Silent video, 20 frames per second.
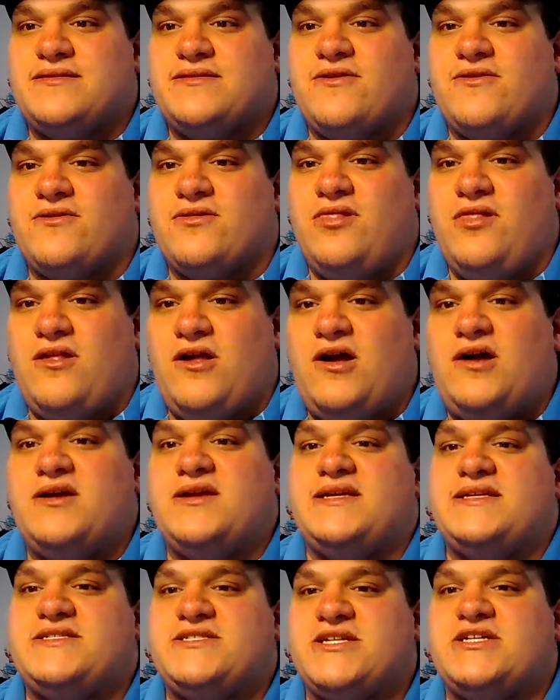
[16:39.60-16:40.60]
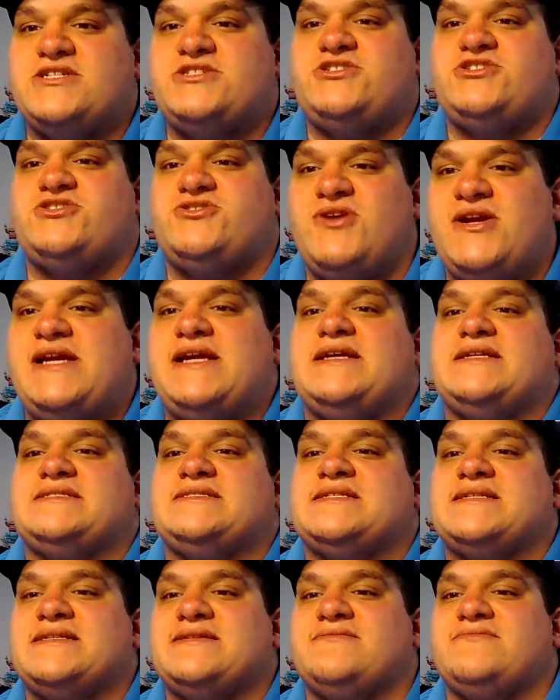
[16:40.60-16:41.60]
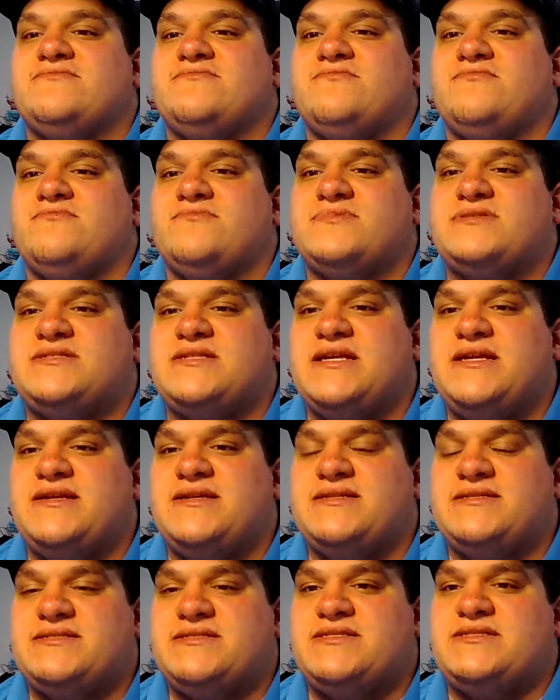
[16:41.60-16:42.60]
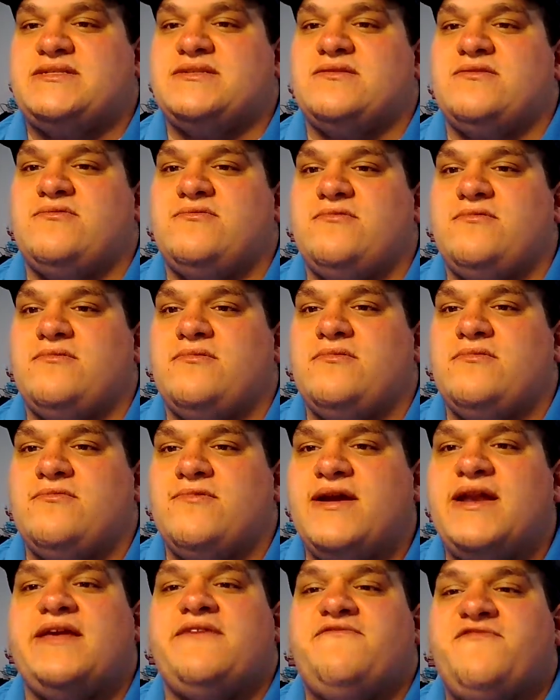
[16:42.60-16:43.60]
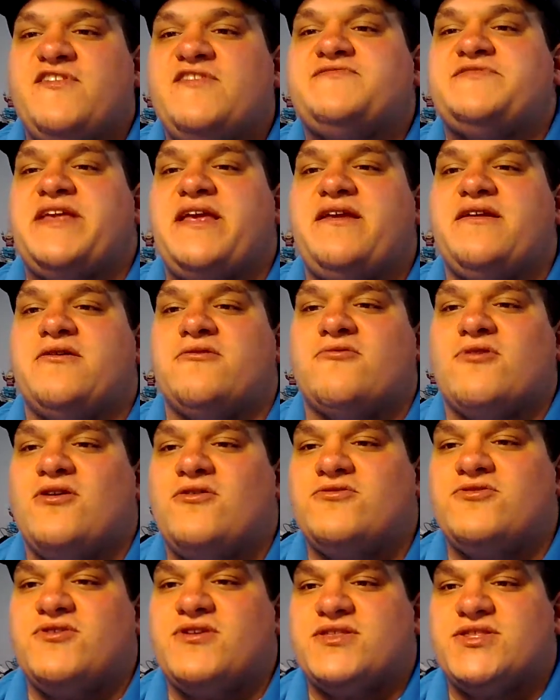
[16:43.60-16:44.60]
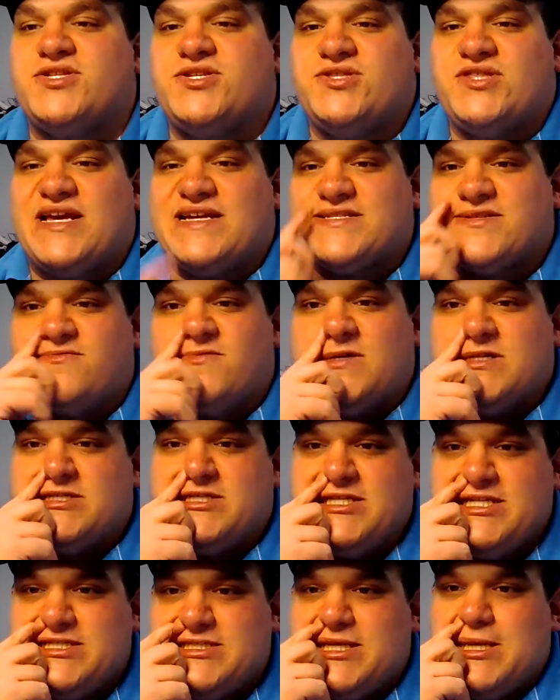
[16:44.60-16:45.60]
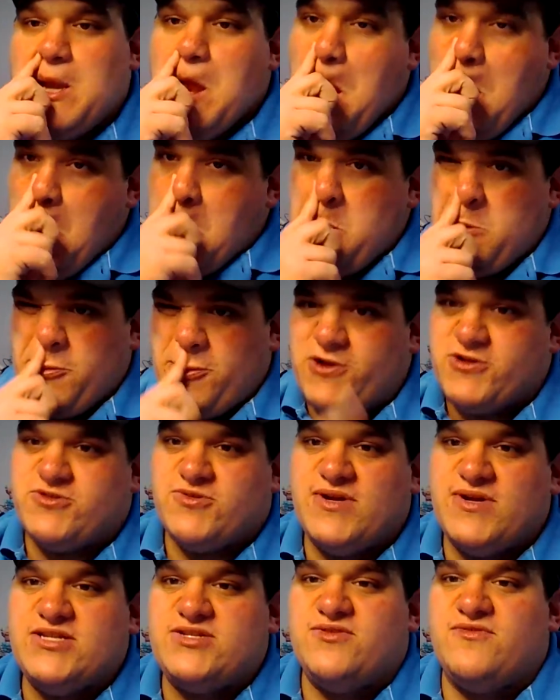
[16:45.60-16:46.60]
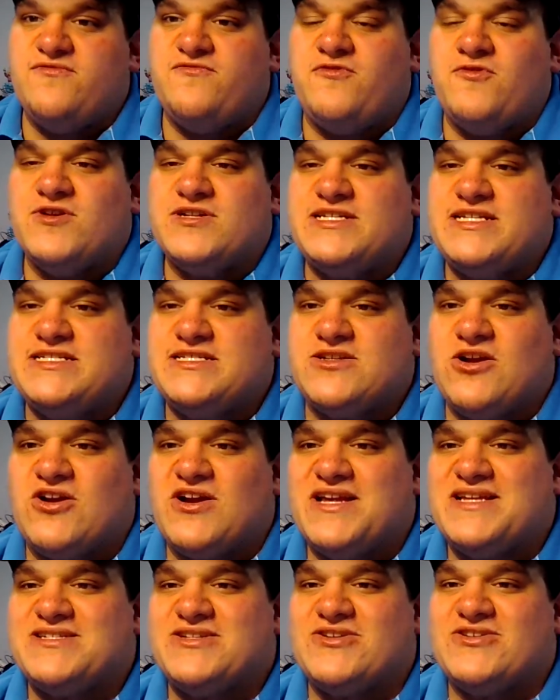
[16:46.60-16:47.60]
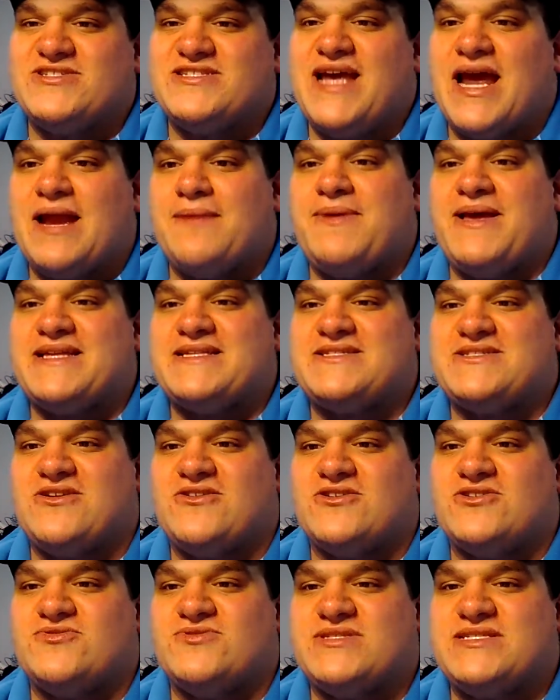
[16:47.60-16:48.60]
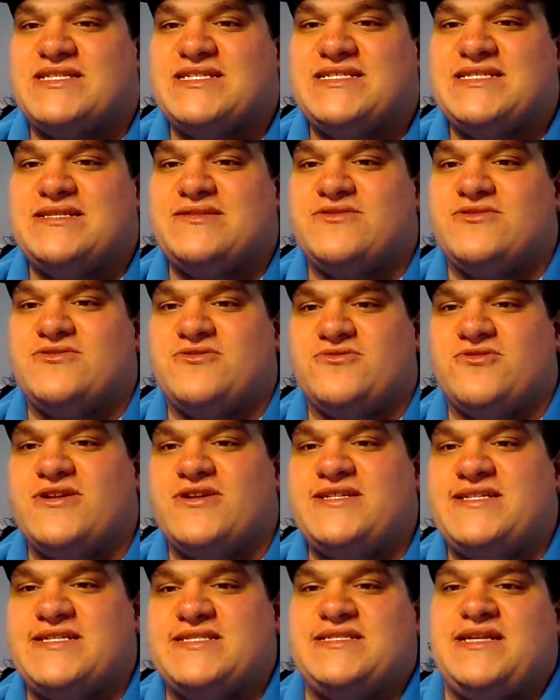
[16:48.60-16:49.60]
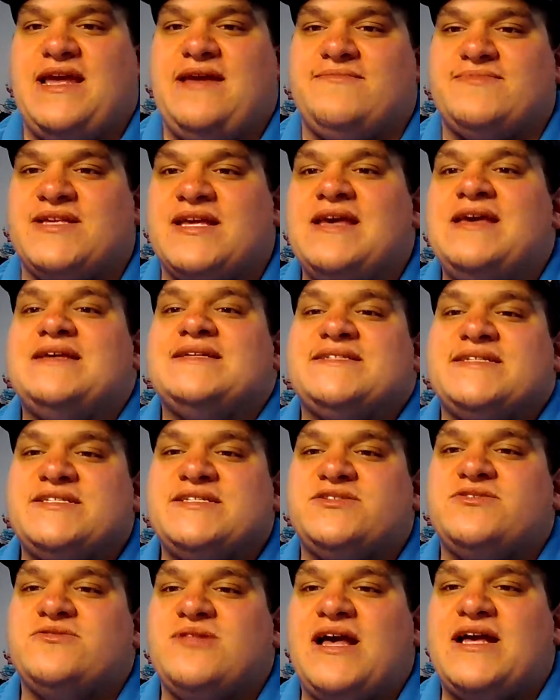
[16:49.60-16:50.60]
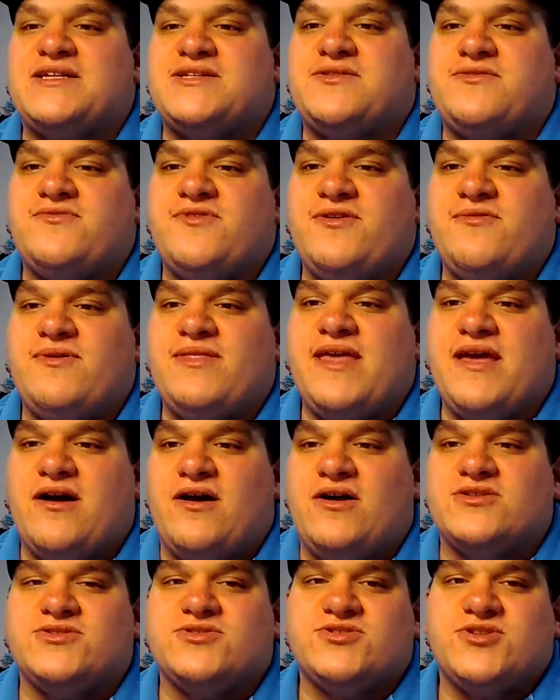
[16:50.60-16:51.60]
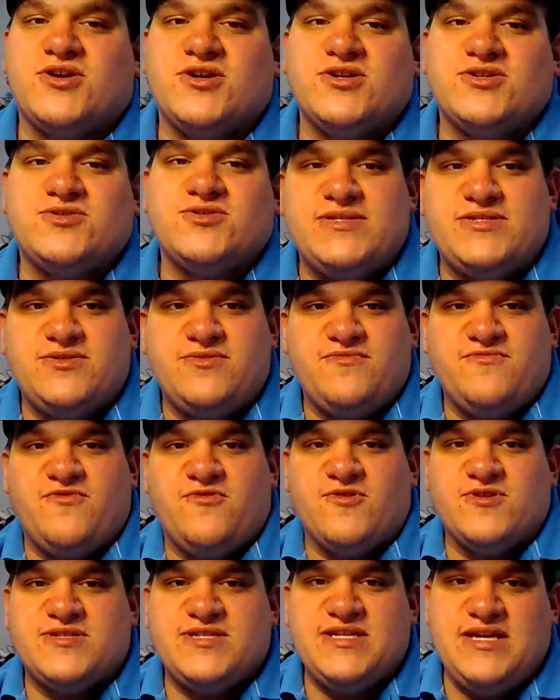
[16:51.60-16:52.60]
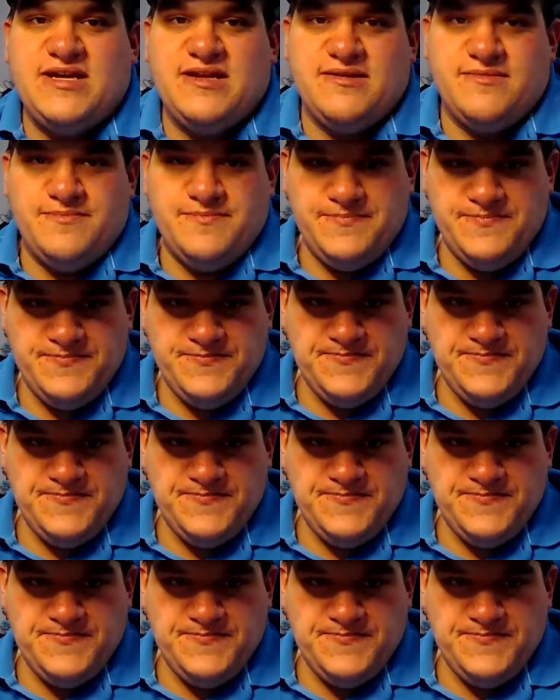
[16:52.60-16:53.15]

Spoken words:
their longest such streak since winning 15 in a row during the 2001 season. Their 22-14 start is their second best start to a season through 36 games since 2003, when they also started 22-14.